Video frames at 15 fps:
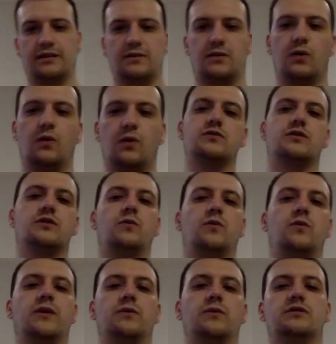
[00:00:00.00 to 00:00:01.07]
Also,
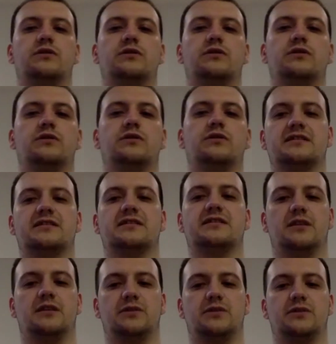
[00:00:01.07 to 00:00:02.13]
what it will do is in
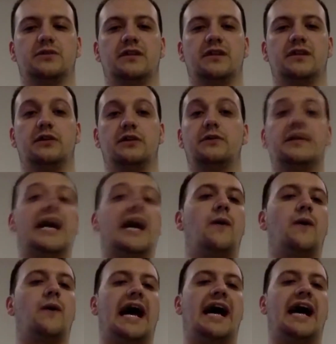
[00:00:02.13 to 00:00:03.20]
terms of you
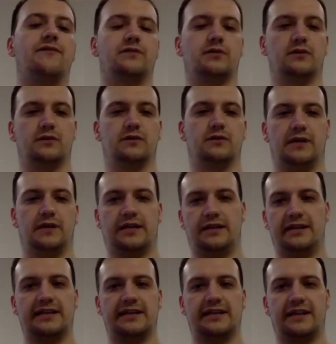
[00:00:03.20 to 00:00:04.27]
now have to, and
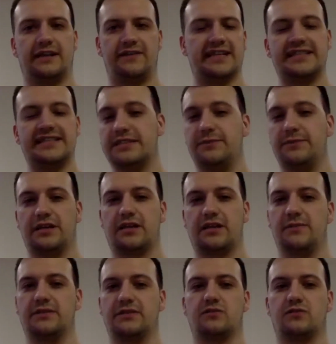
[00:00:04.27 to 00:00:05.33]
I think this is the bit that
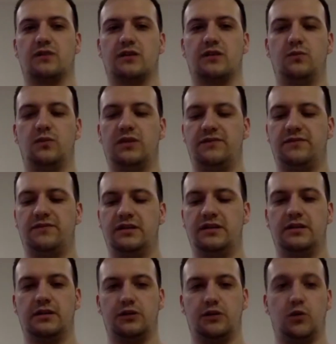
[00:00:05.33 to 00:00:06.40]
companies are struggling with,
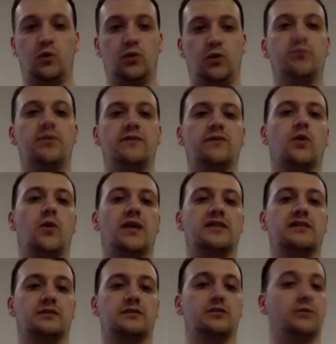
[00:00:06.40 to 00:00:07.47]
you will be
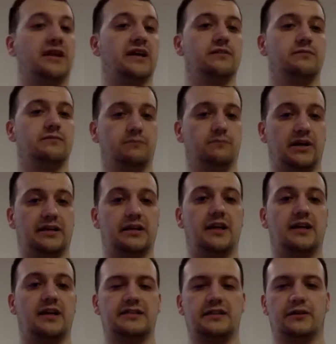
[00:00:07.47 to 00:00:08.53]
requested to by the
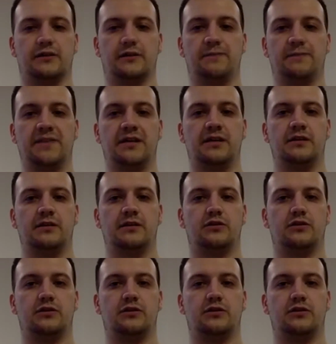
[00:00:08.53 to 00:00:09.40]
ICO to